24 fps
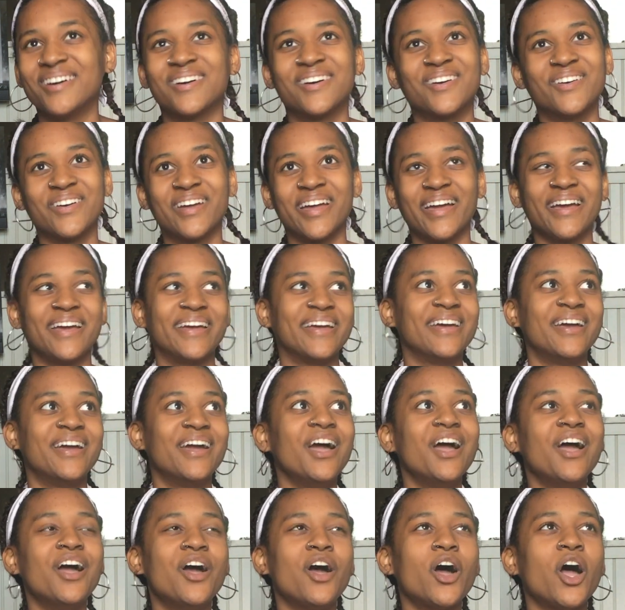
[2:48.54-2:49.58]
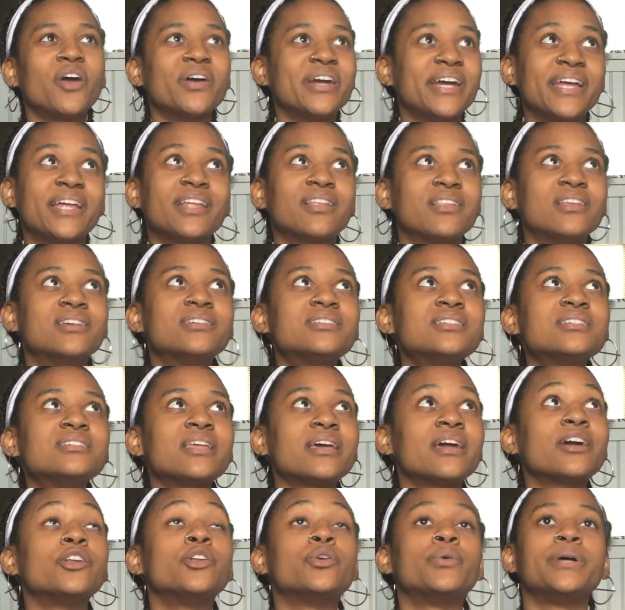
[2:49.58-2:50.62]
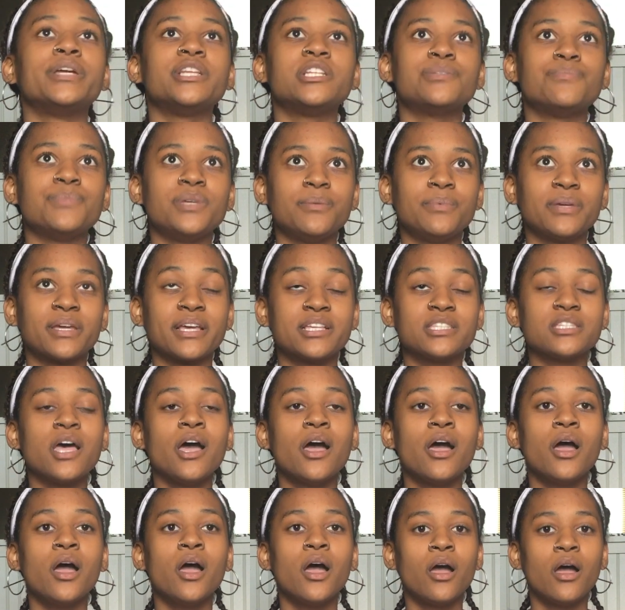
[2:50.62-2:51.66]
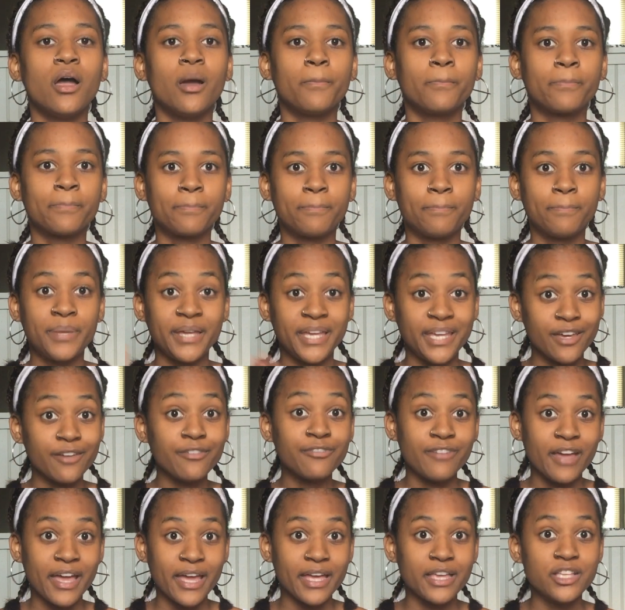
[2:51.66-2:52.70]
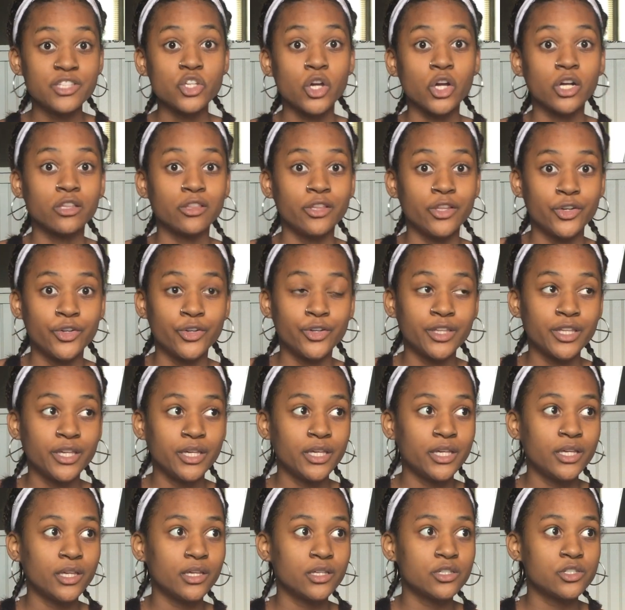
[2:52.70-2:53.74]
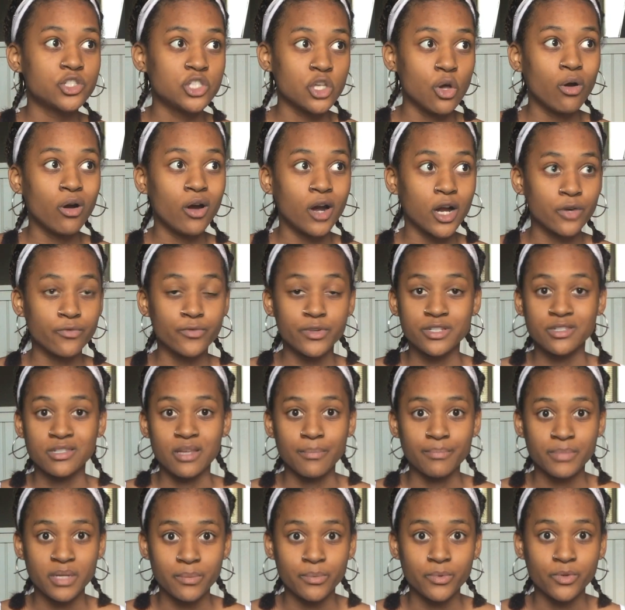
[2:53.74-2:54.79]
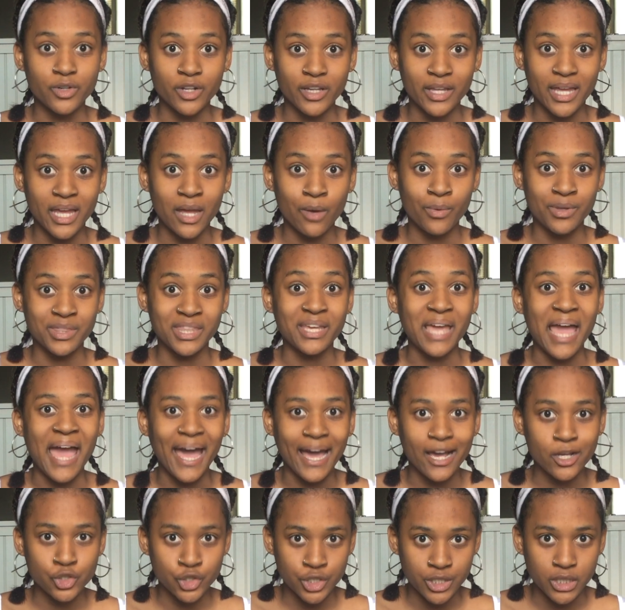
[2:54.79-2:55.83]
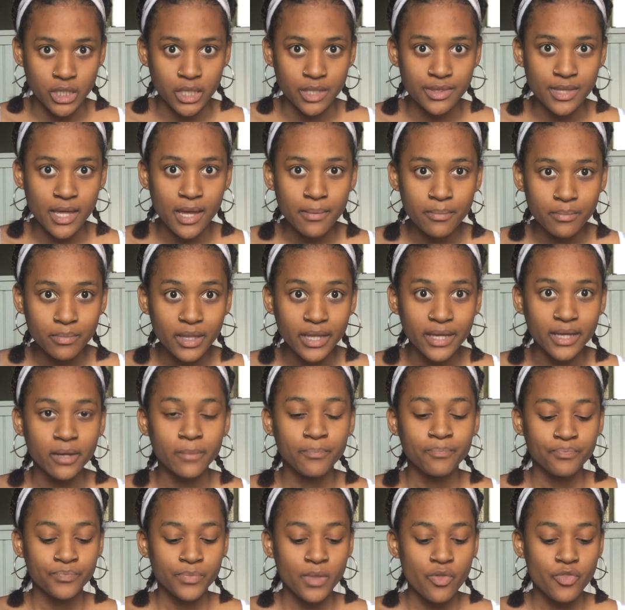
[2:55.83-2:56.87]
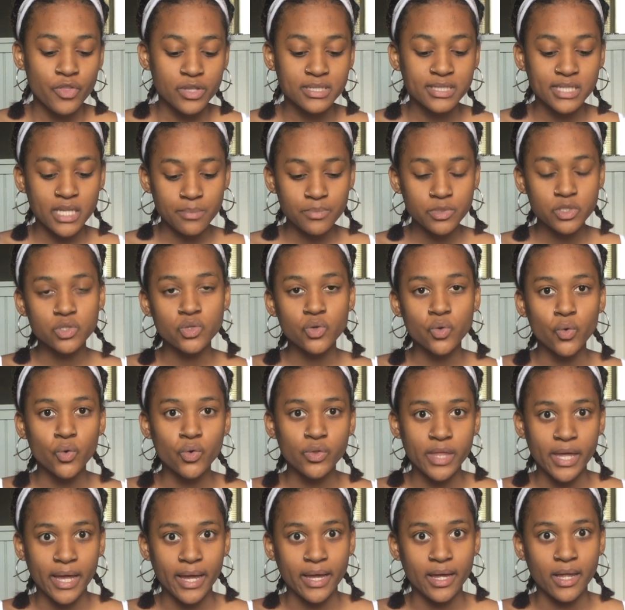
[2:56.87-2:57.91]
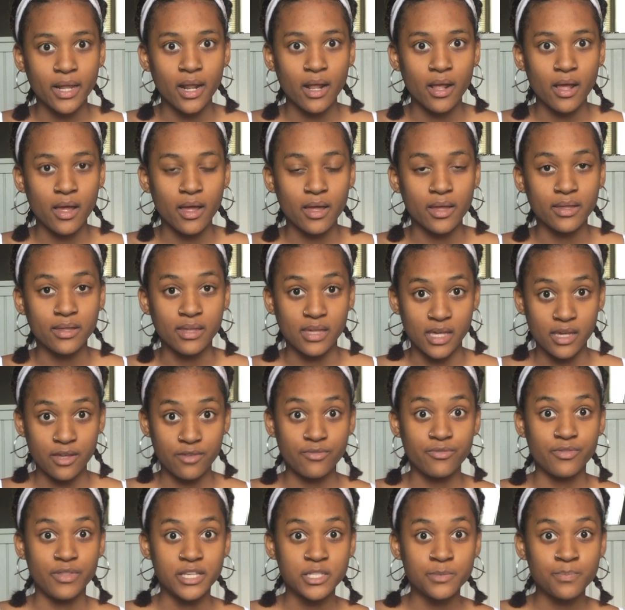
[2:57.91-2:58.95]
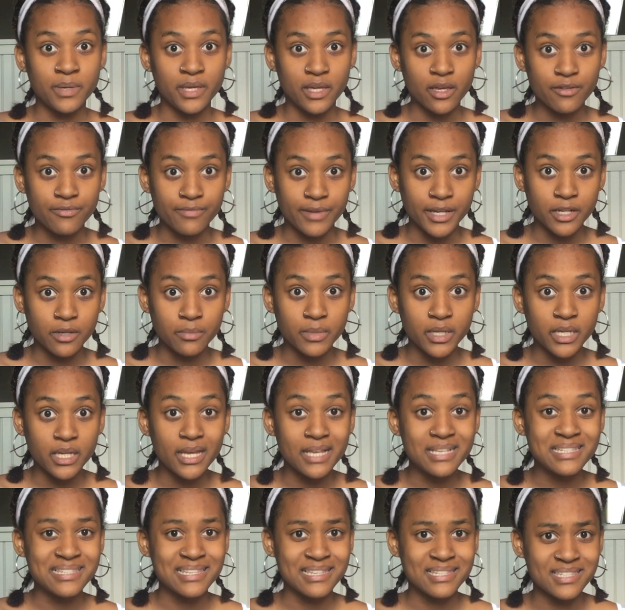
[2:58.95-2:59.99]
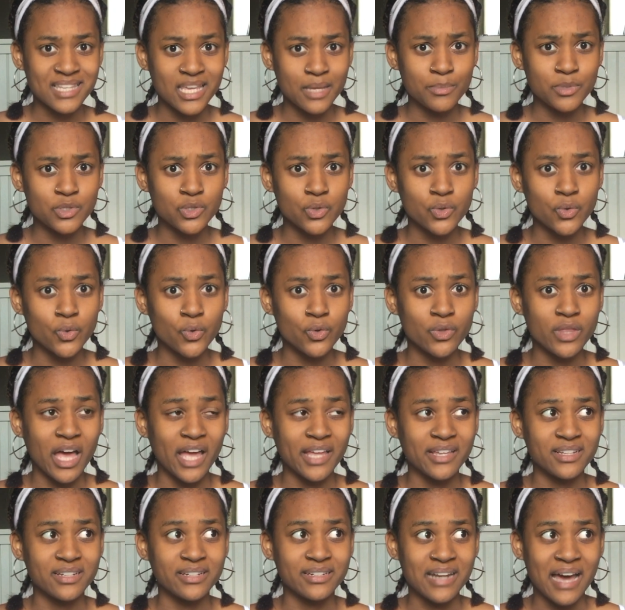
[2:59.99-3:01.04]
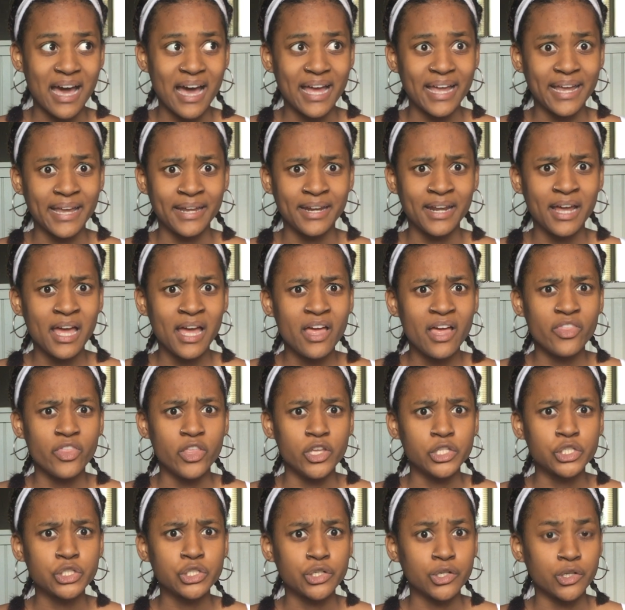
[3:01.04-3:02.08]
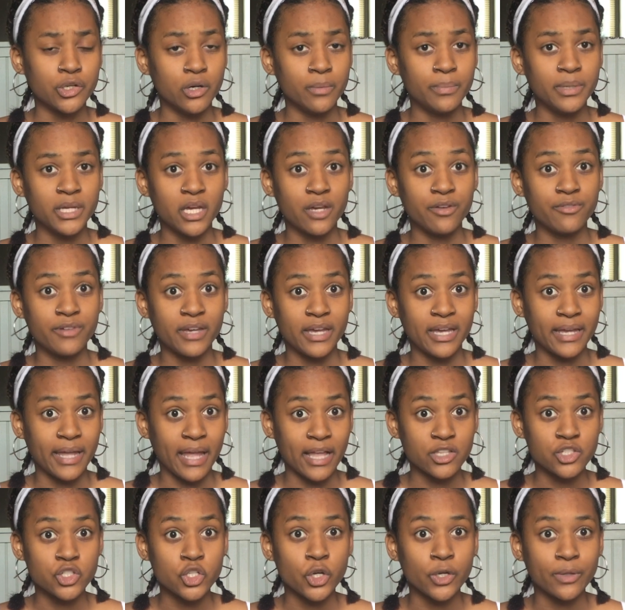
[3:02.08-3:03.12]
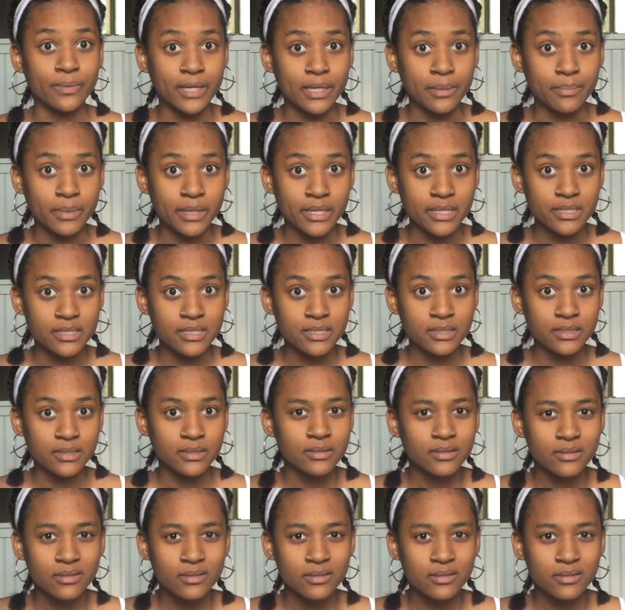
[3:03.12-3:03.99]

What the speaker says: Okay. Alright, this is, like, annoying to me, because PFAs are literally so hard for some people to get when they actually need them. Like, the same school that gave this PFA to me is the same school that denied this girl a PFA against her rapist.